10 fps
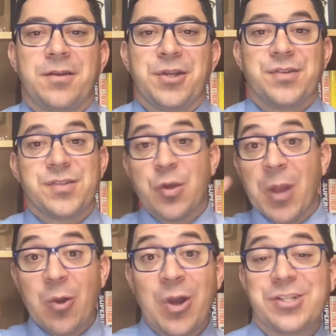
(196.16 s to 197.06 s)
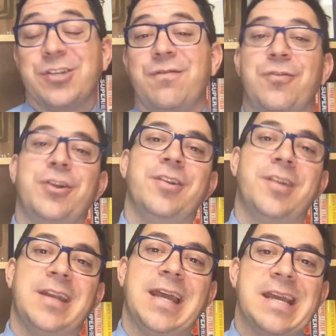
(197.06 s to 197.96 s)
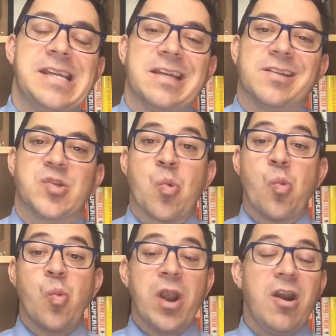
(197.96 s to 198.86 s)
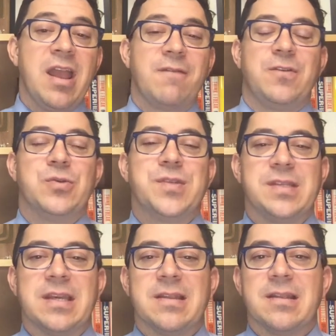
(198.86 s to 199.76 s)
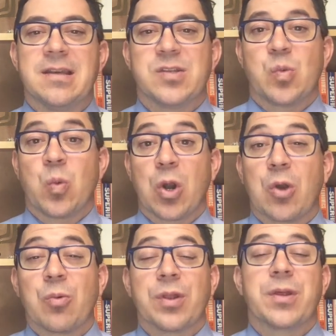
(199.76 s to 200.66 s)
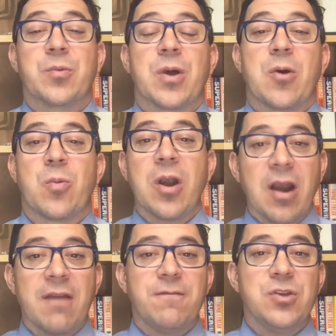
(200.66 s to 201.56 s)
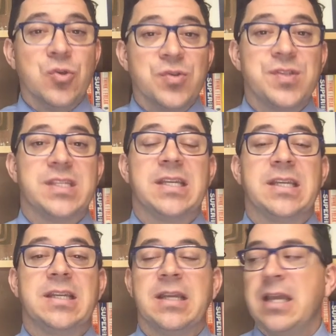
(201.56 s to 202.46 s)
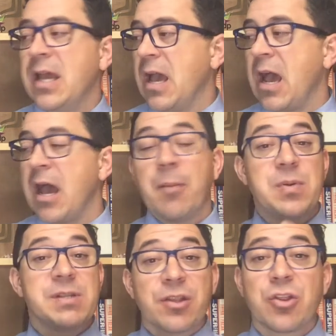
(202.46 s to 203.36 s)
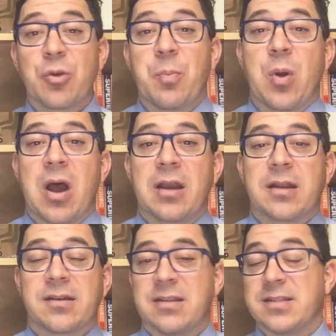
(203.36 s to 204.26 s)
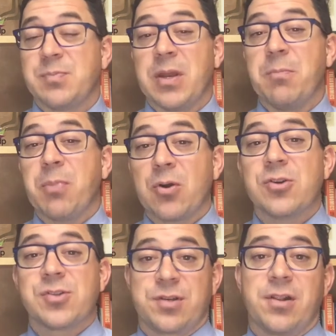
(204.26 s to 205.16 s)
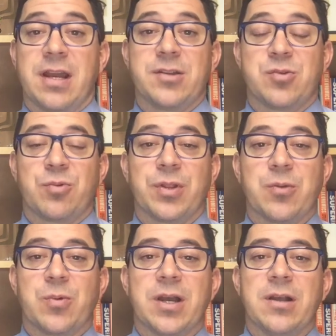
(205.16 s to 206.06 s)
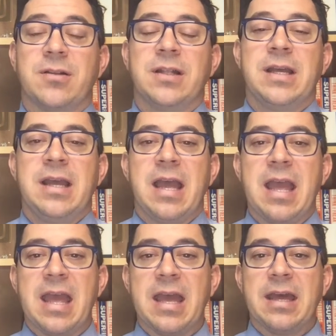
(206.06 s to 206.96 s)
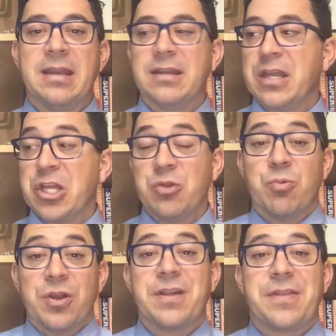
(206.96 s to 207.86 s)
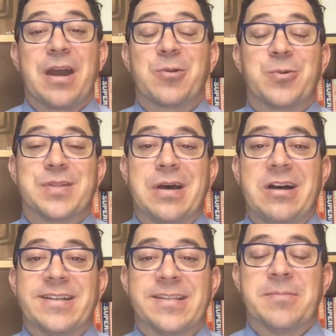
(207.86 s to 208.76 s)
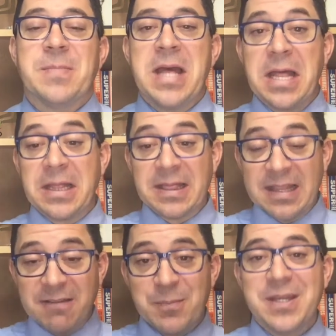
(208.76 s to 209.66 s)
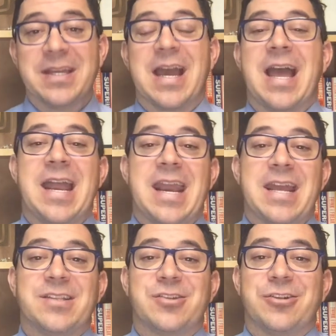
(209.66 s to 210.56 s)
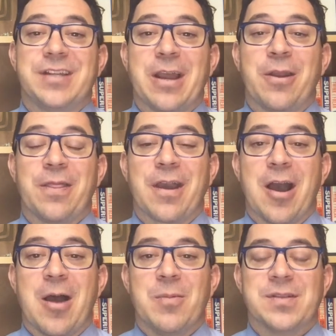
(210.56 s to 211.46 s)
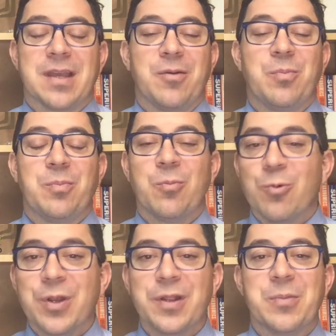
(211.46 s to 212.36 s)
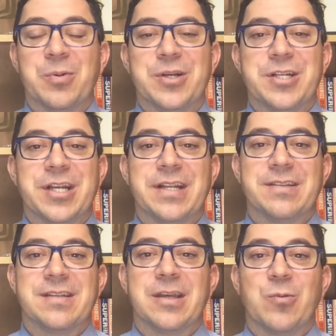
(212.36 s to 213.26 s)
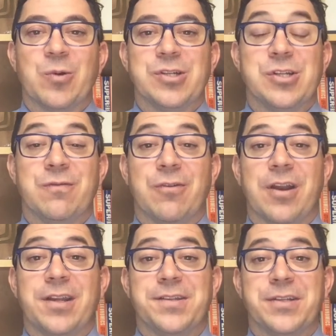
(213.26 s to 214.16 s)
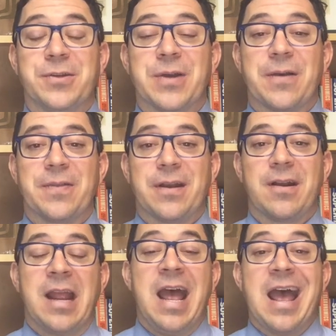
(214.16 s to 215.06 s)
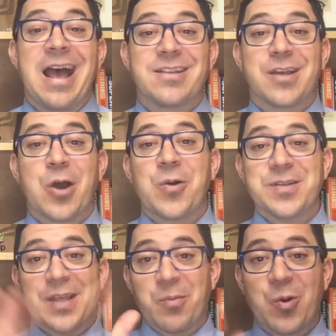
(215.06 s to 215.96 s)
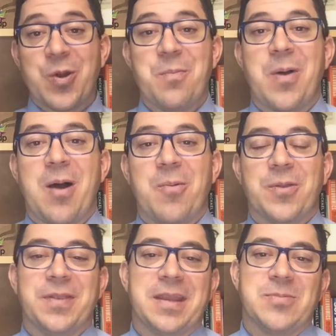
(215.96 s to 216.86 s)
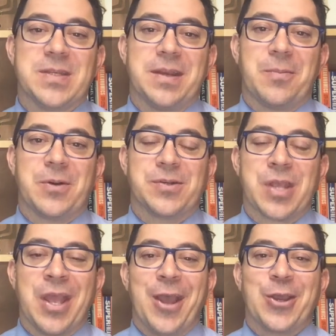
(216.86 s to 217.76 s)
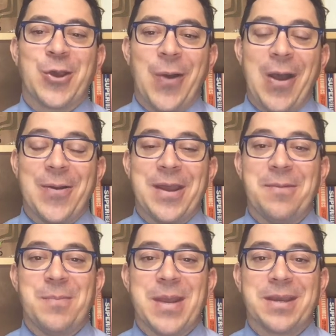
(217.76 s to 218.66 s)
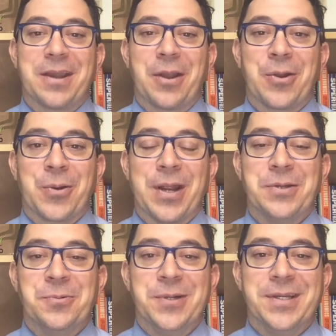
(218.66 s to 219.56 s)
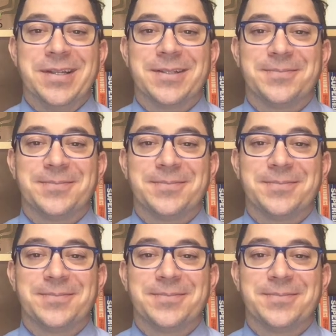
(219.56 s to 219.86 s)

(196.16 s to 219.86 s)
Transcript: So my question for you today is, where have you seen this work really well? Where have you seen a particular product that's been personalized really well and you really thought it was awesome? Leave me an answer down in the comments. I'd really appreciate seeing what you've run into out there. As always, I'm Quinn Baum with Names and Numbers. Go out and make a great week.